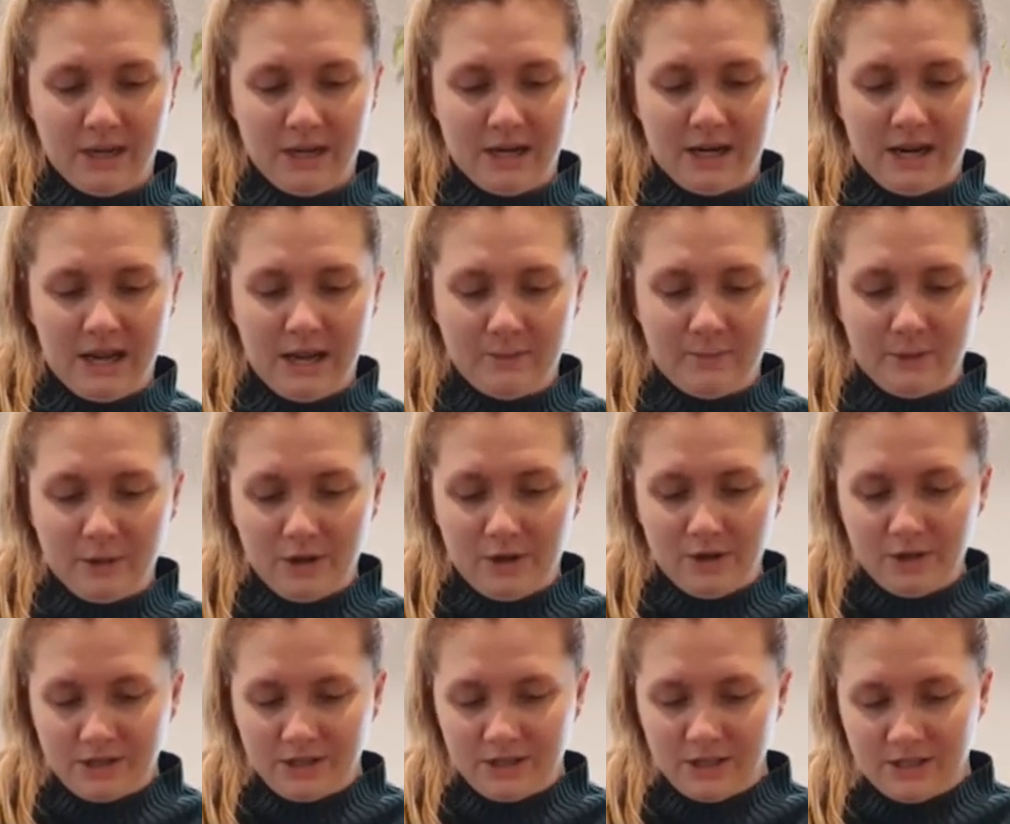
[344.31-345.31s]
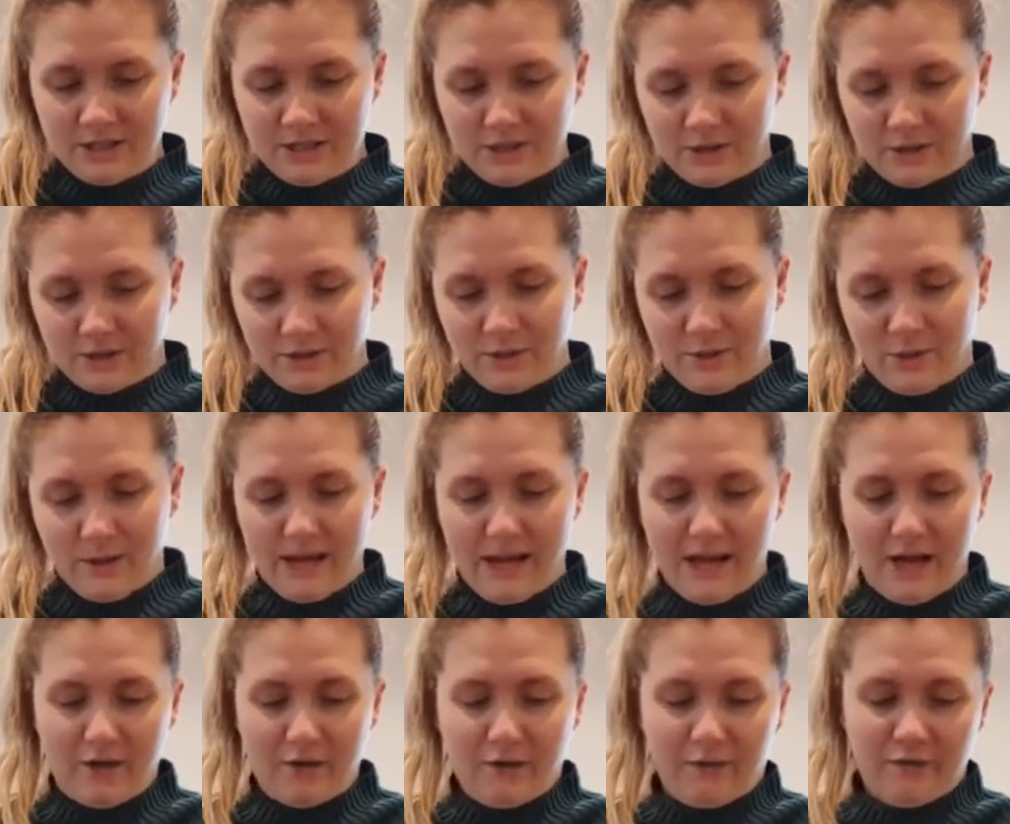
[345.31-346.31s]
Now, because this soil is quite
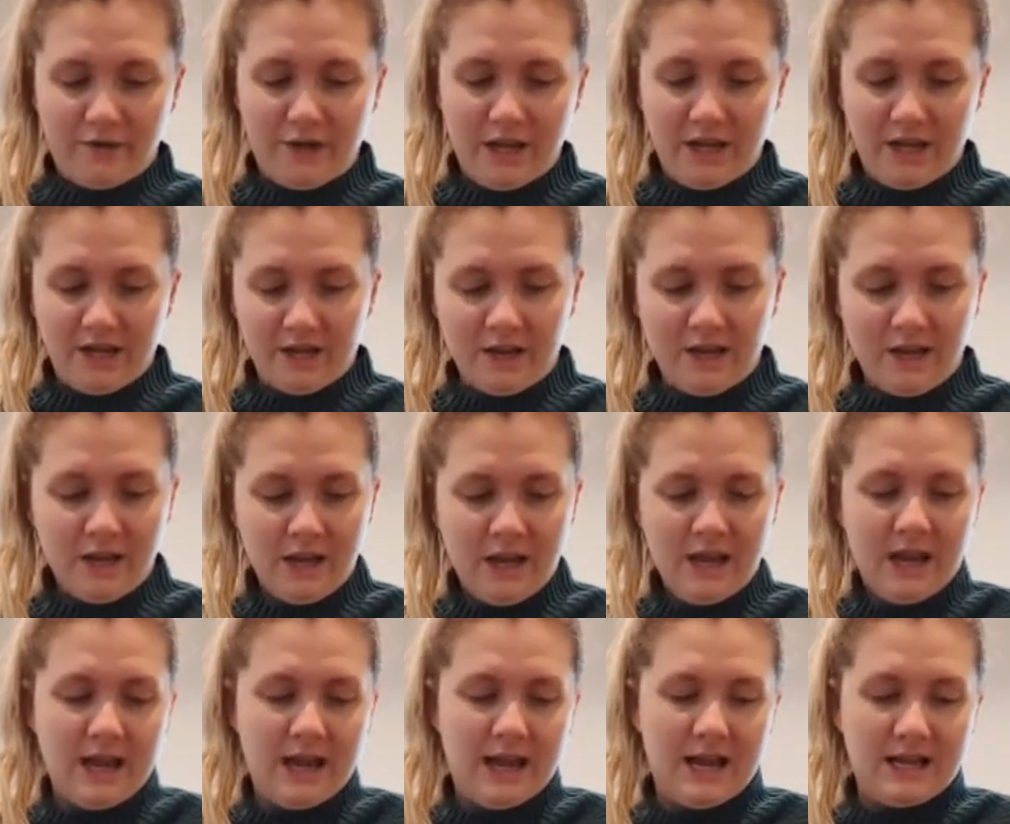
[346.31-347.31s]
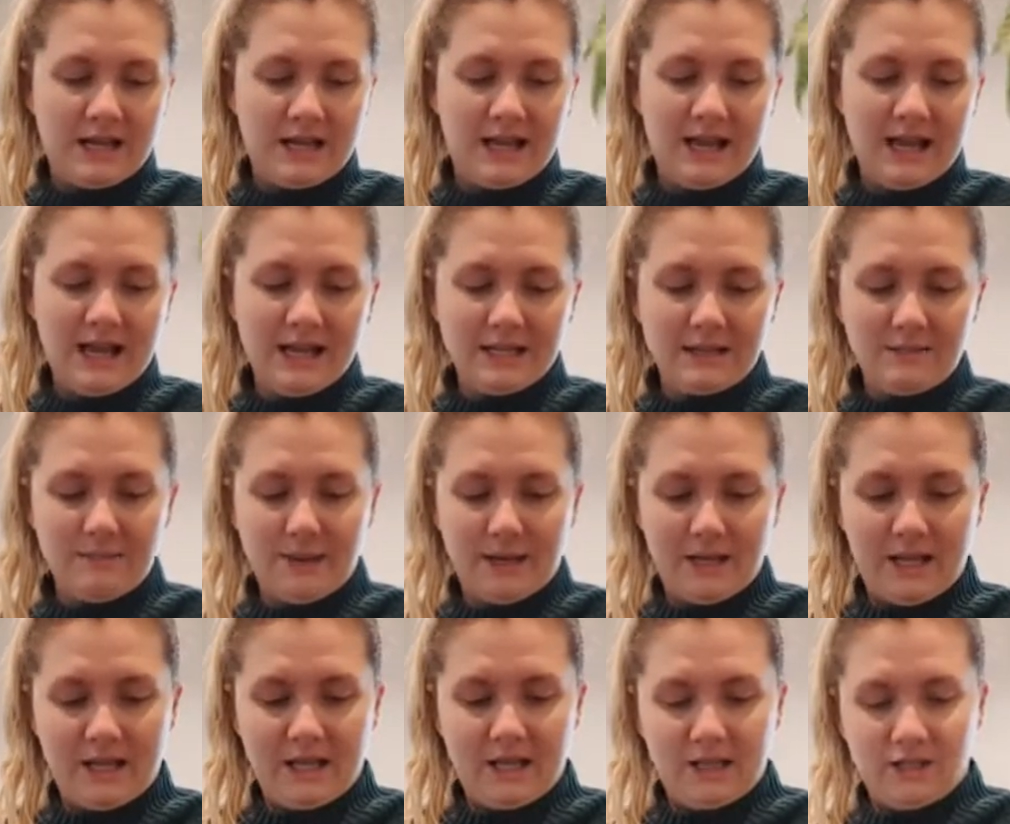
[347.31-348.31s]
healthy and he hasn't been
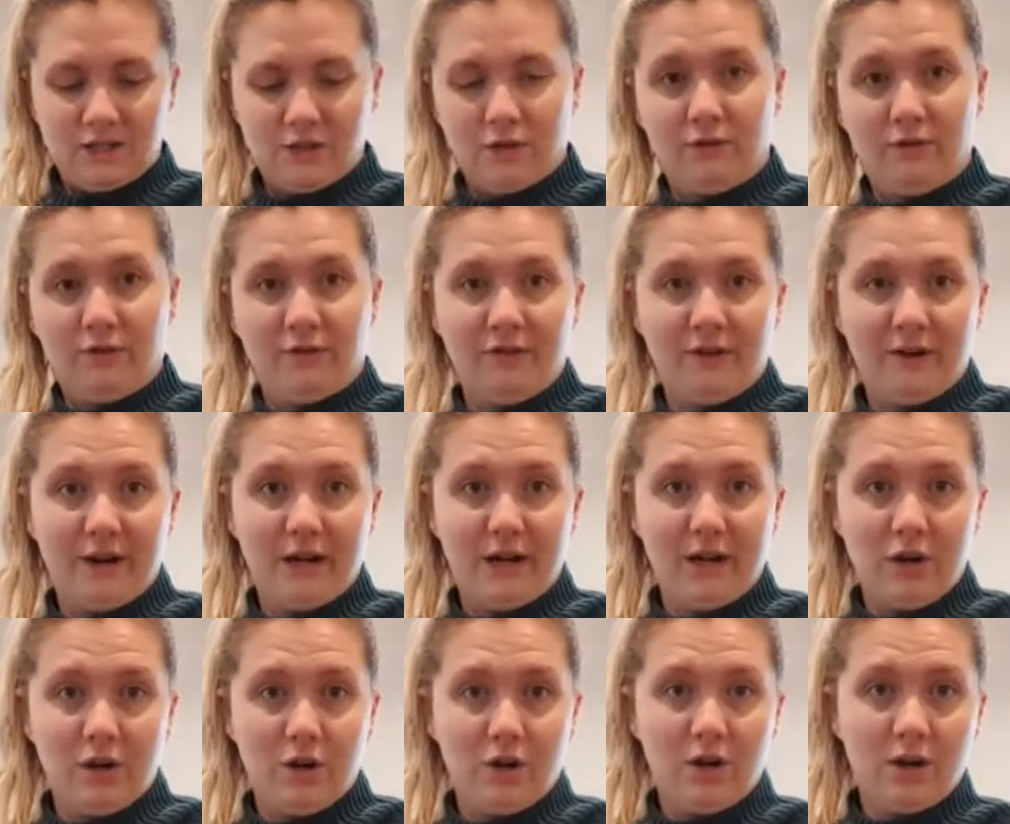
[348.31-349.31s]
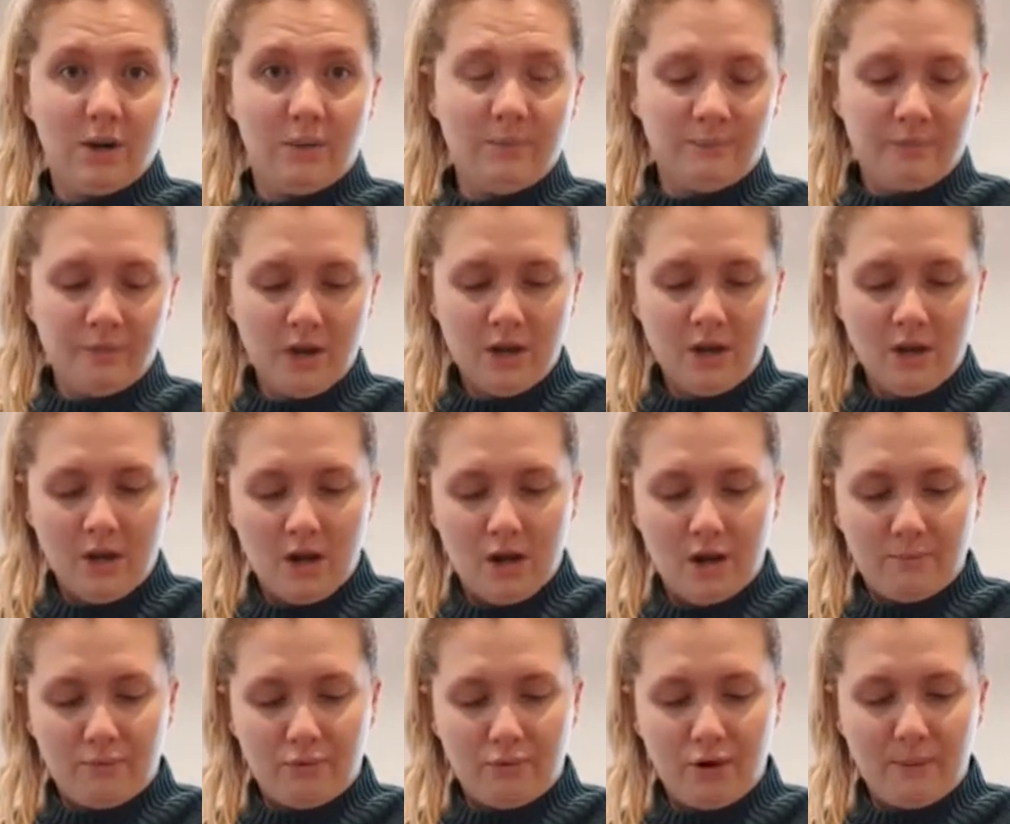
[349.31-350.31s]
in this soil for very long,
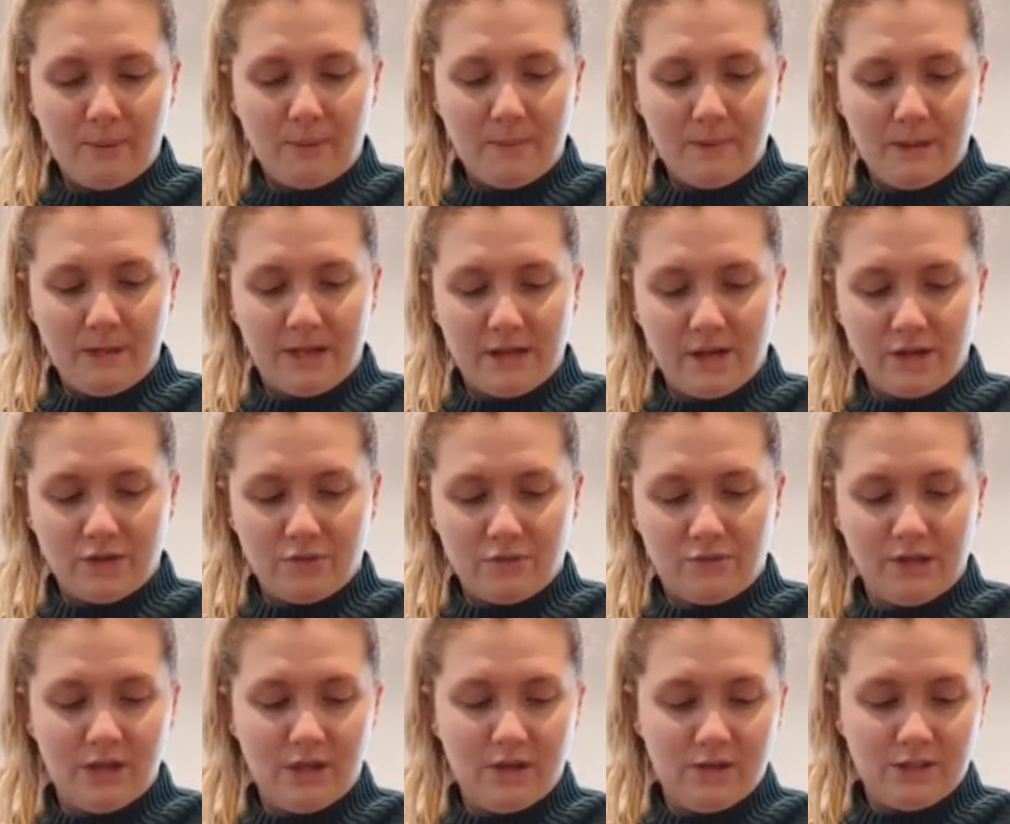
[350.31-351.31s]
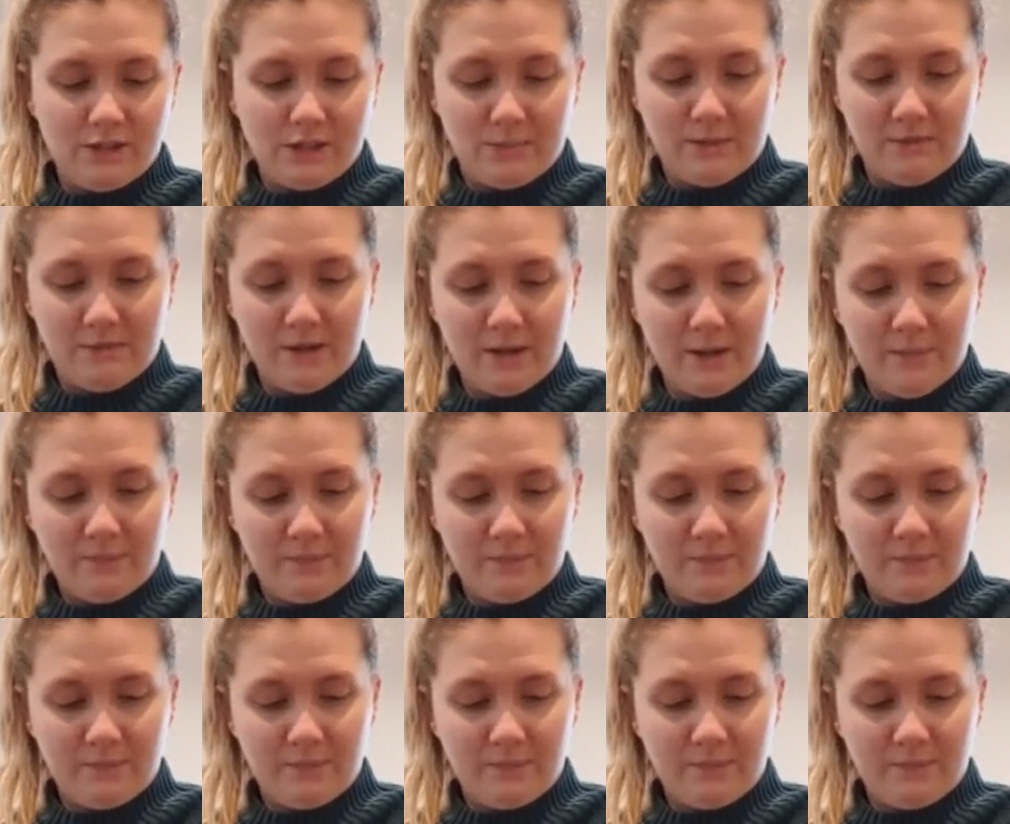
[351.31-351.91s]
I'm probably going to reuse some of it.